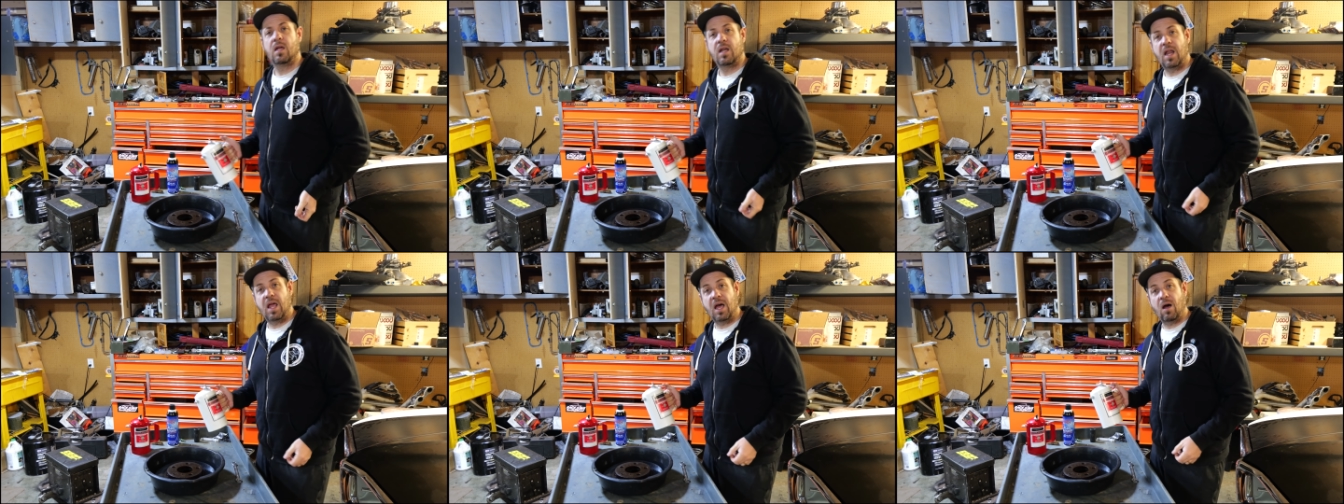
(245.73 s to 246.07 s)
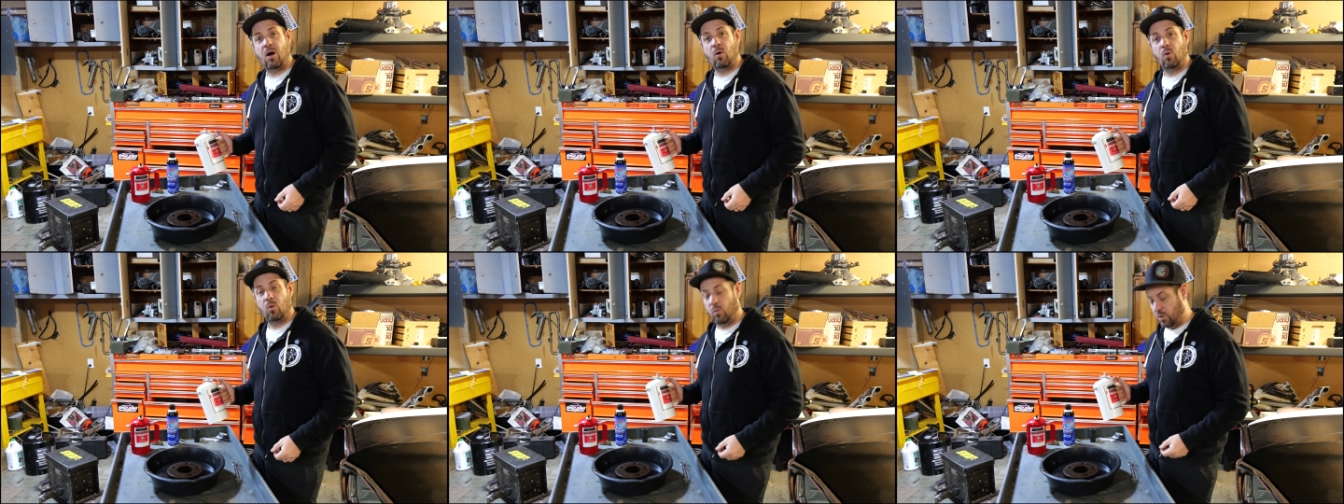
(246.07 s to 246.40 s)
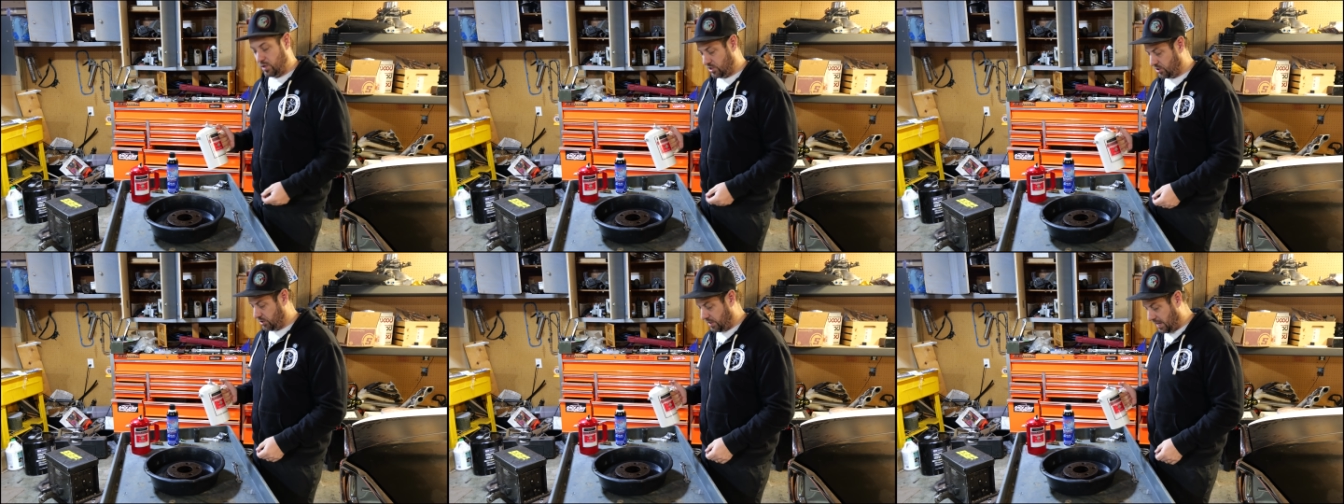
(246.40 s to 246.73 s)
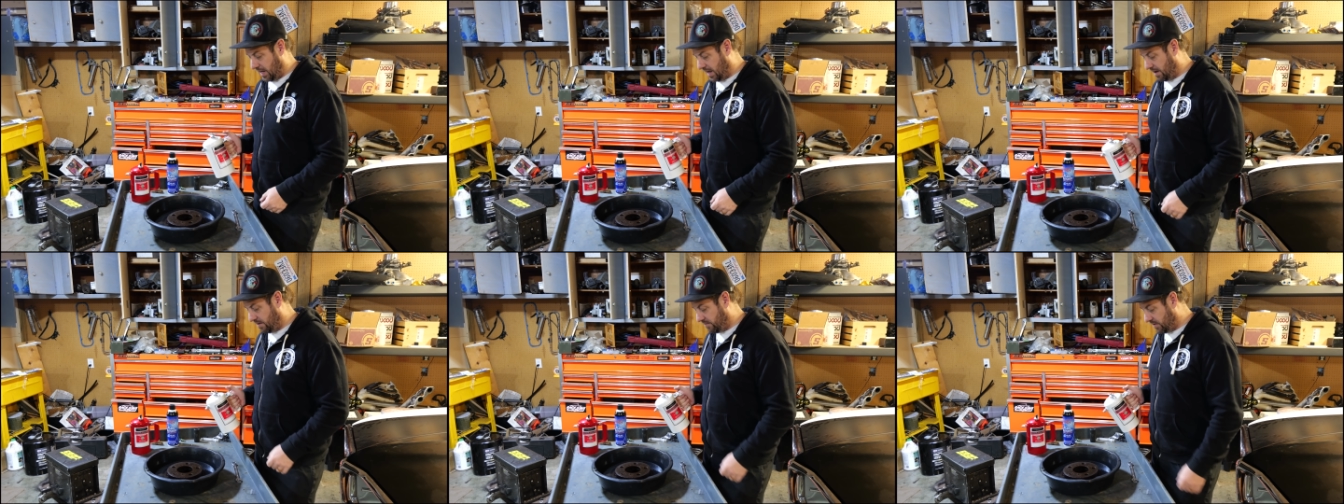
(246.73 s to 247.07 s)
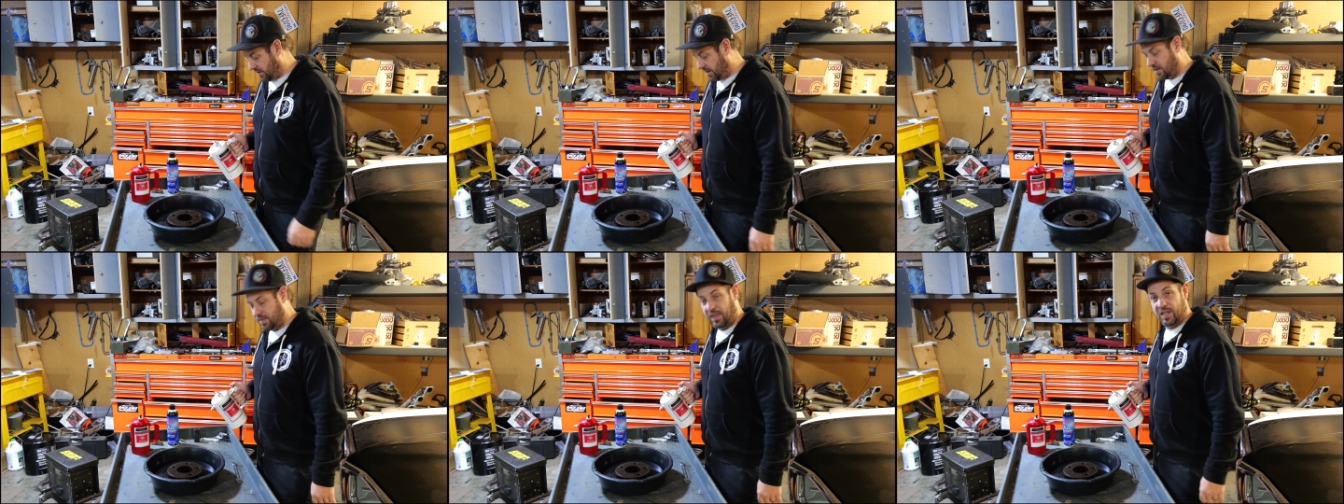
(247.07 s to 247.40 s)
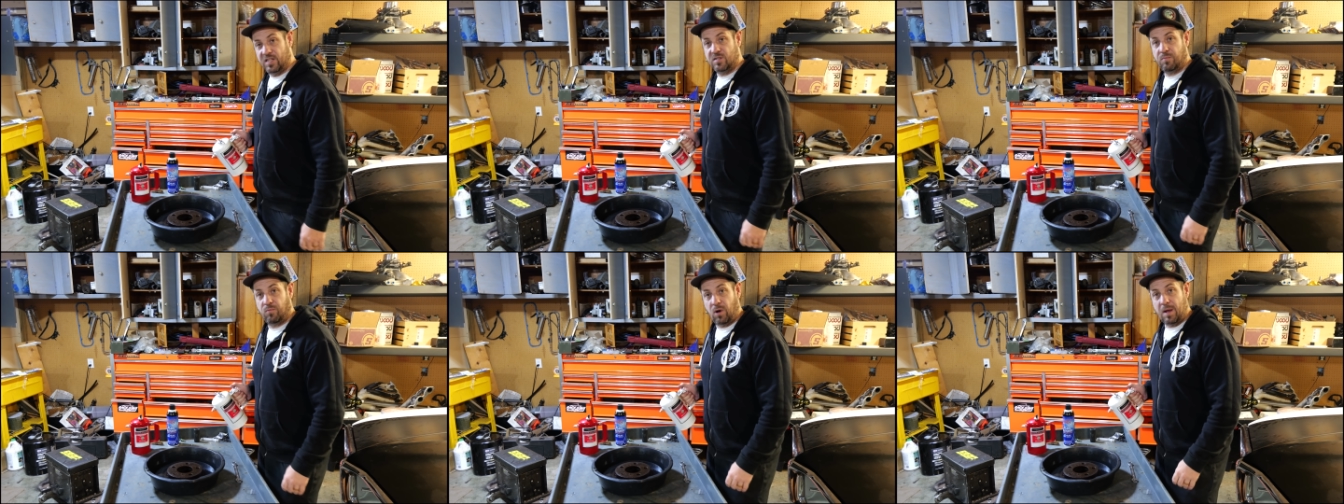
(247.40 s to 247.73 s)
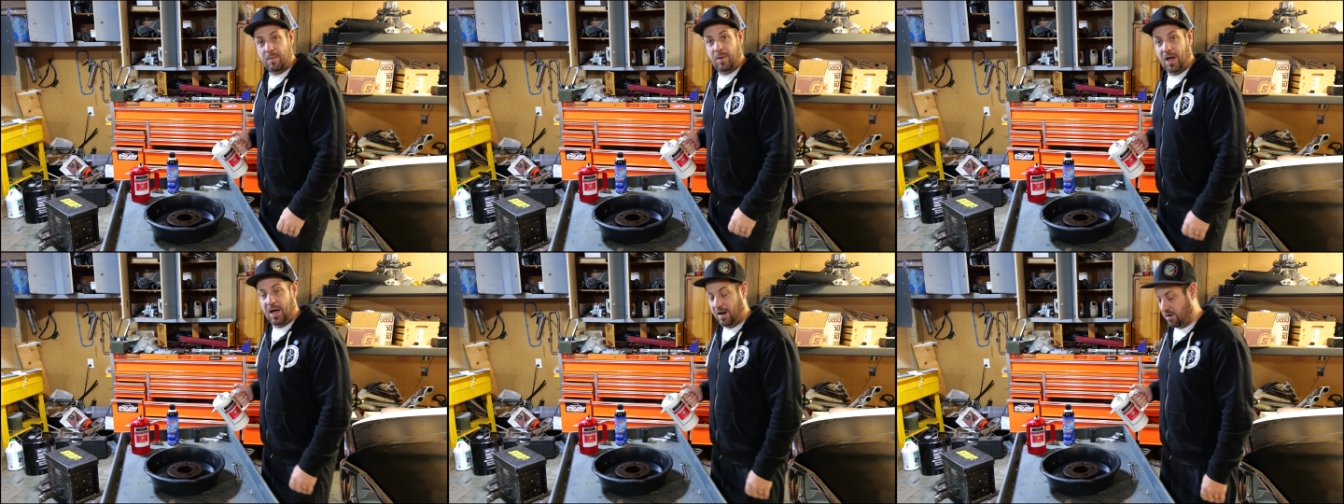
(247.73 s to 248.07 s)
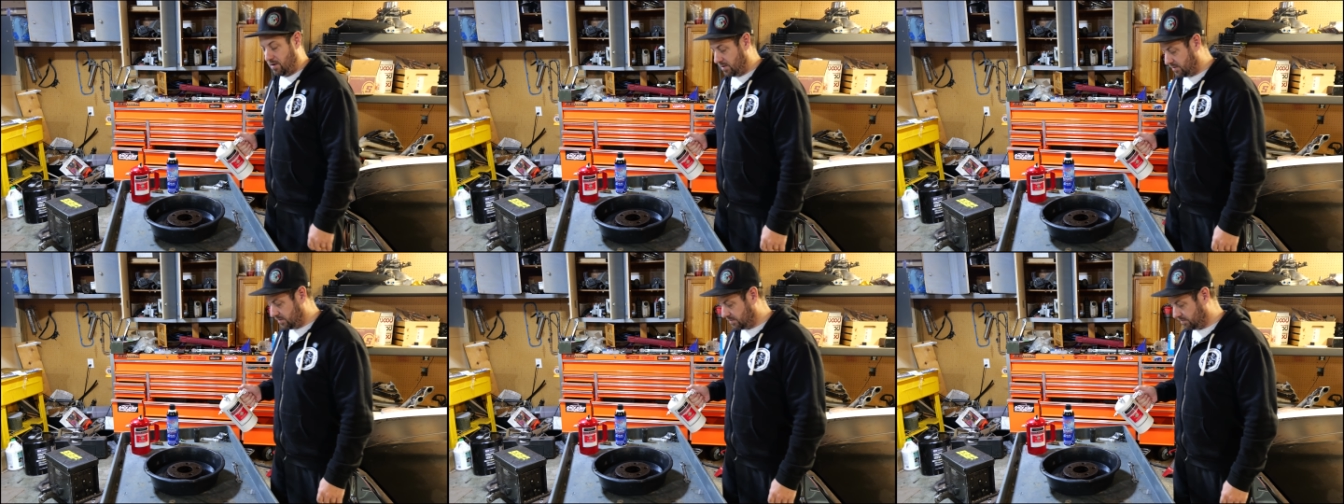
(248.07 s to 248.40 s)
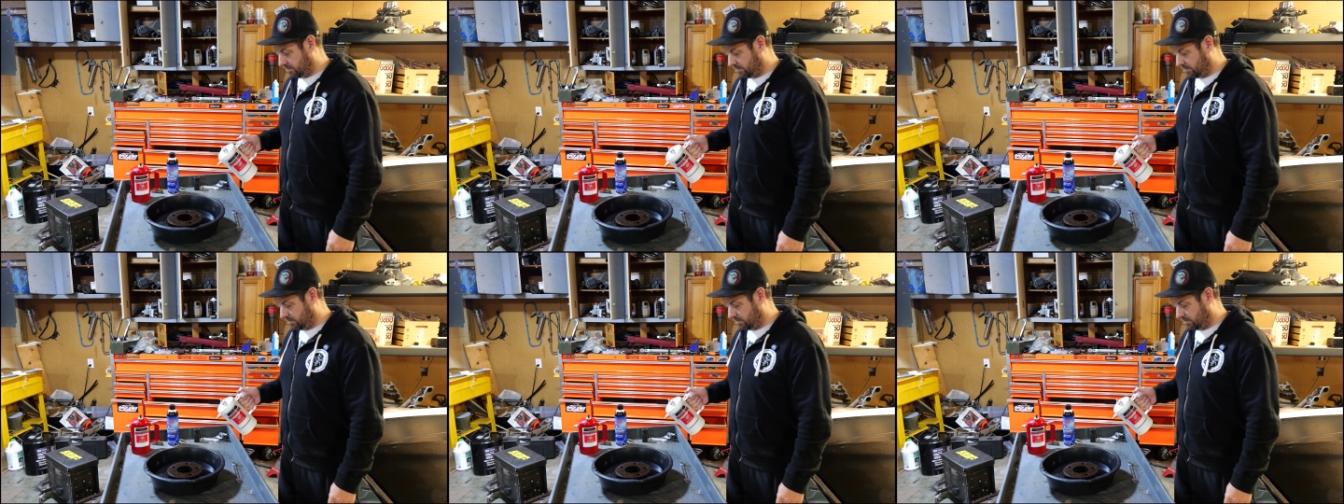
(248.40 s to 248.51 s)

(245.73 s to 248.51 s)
Now we should have that spray pattern.